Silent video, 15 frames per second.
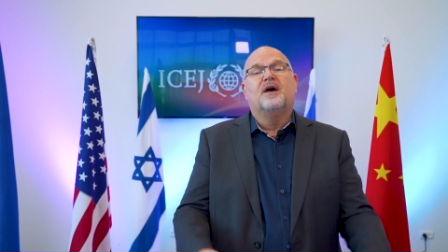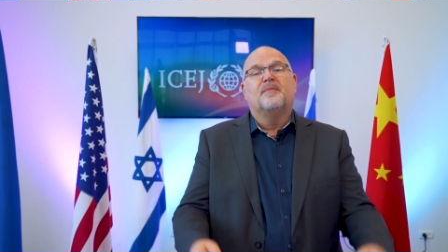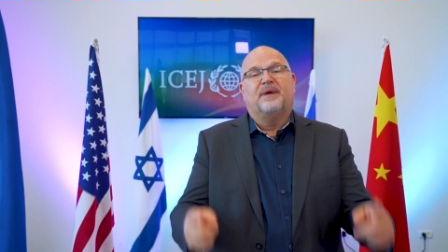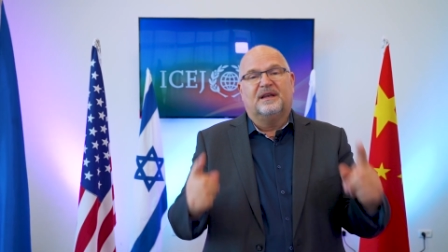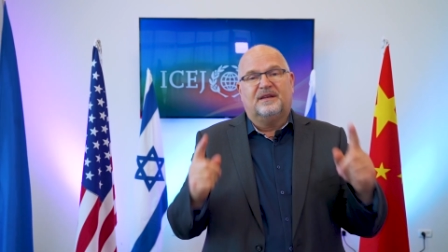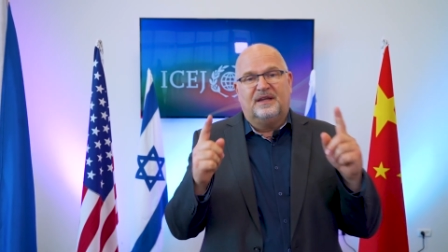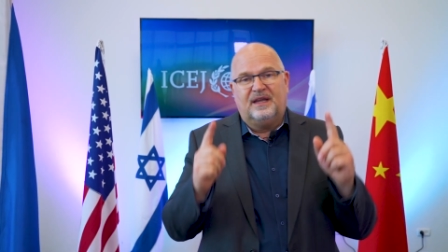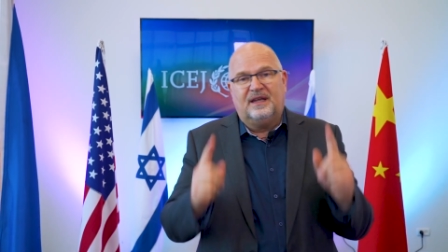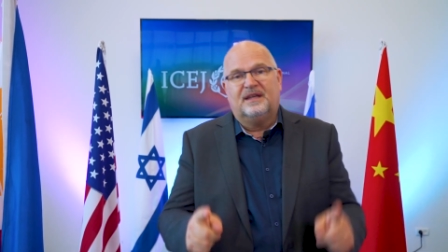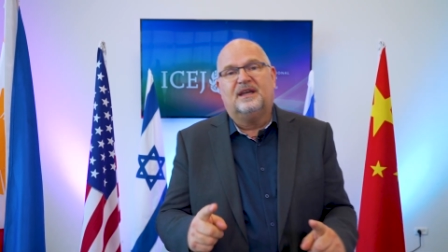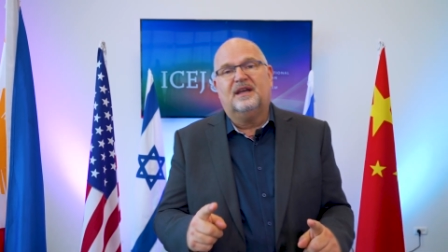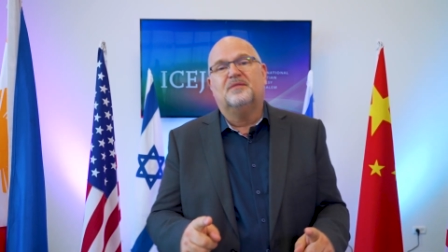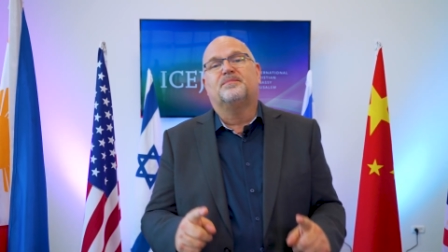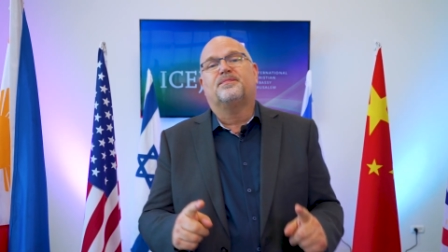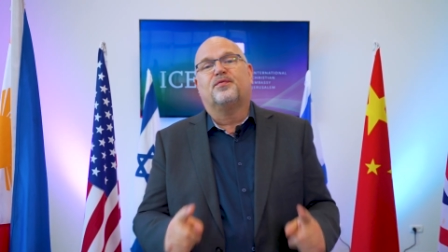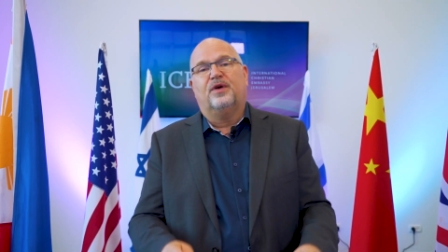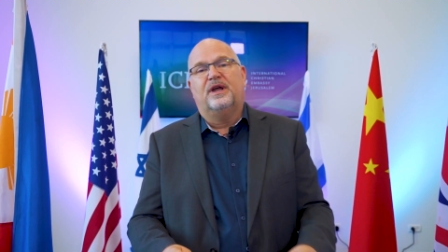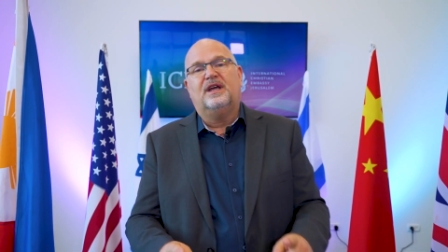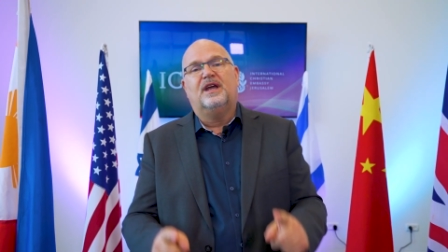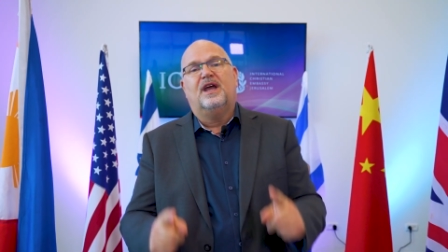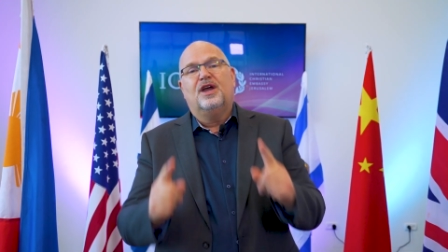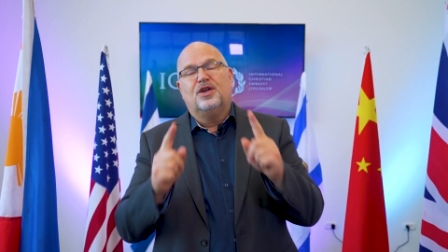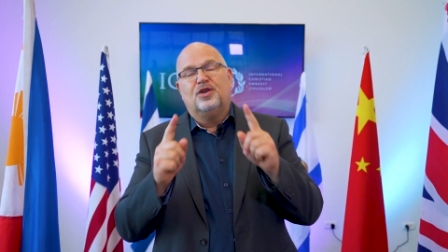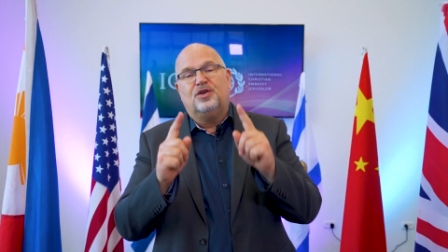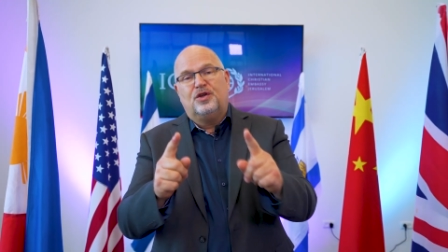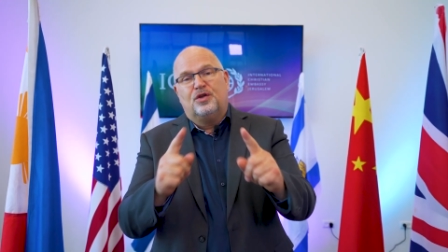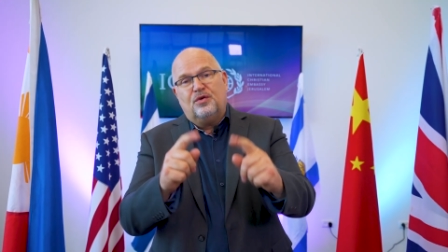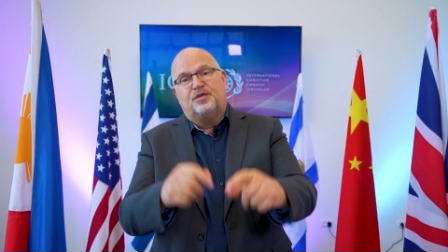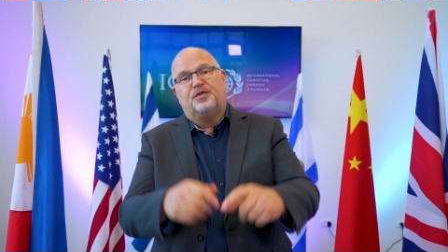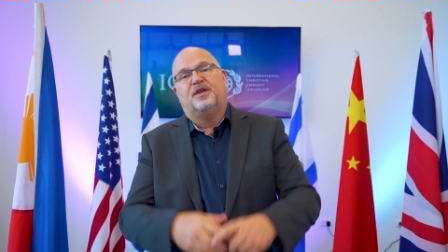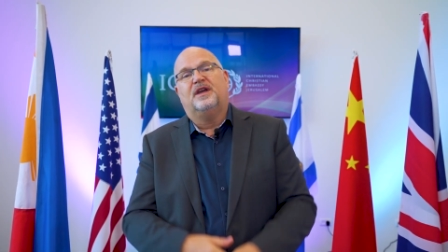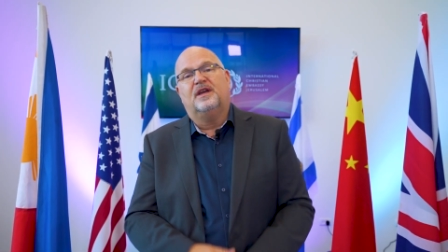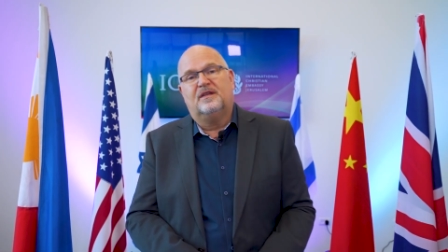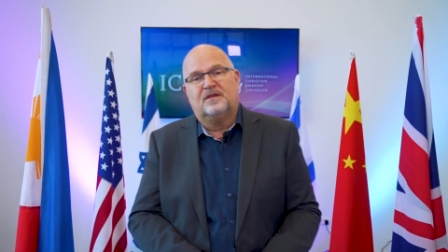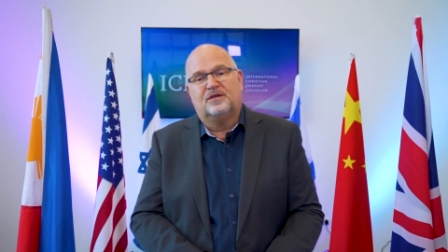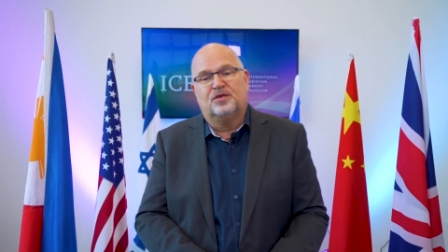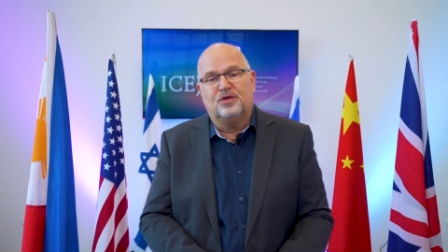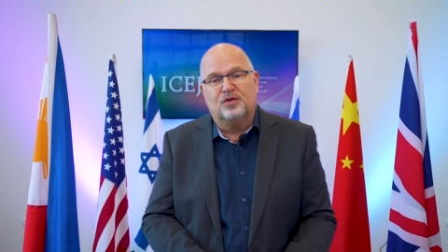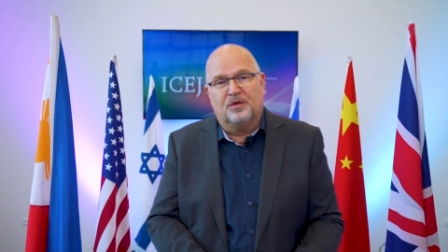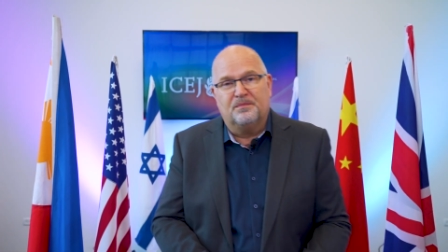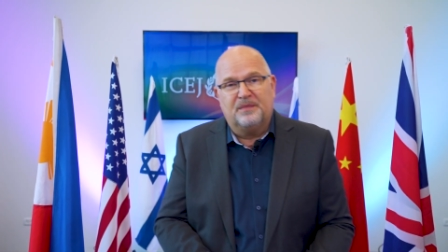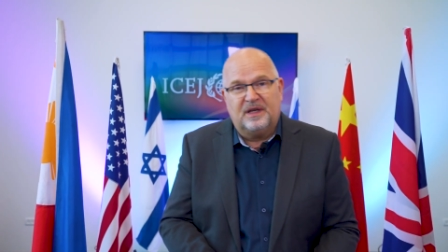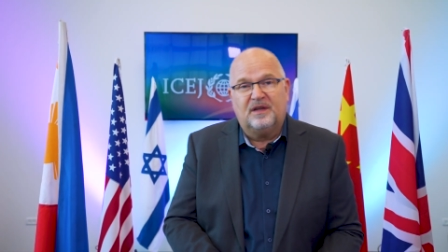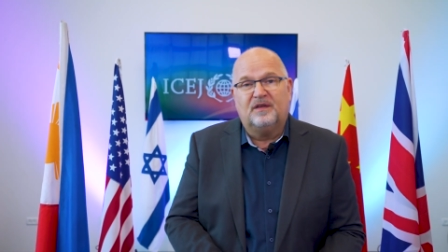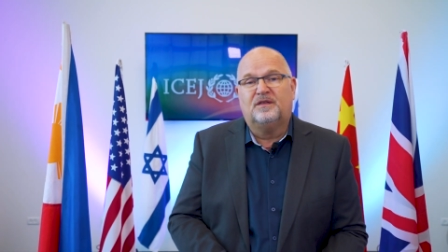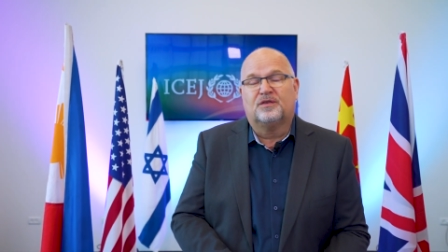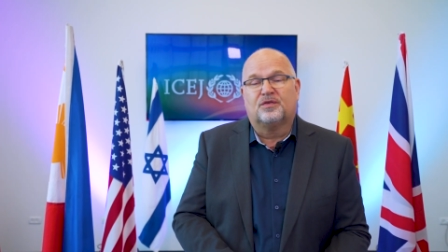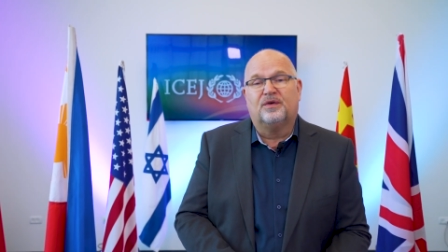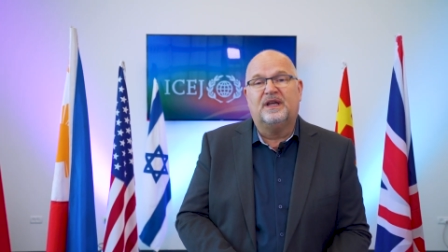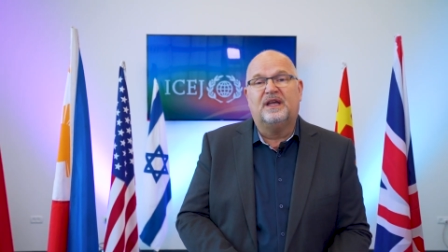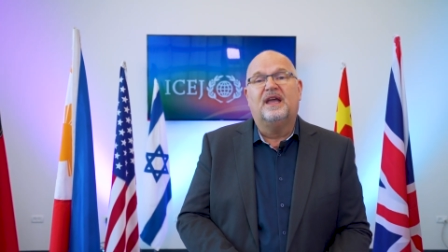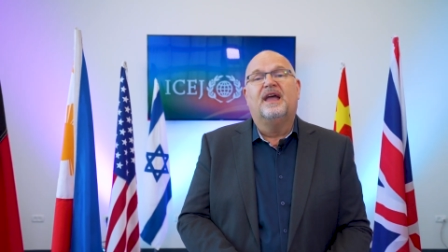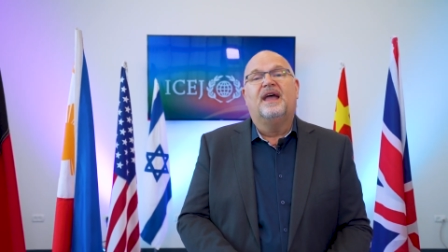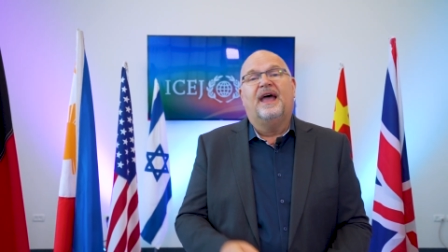but he can bring new things to your ministry